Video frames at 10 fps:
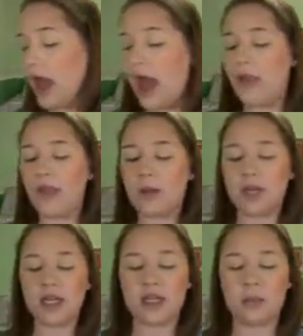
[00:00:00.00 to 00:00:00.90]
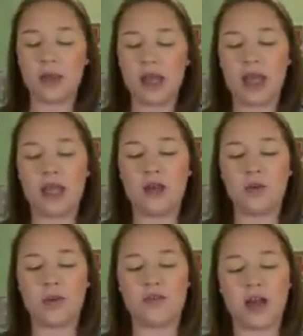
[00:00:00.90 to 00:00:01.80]
And then I'm going to dip in,
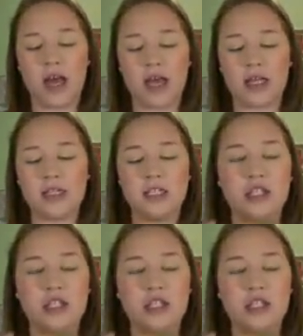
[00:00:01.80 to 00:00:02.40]
we've got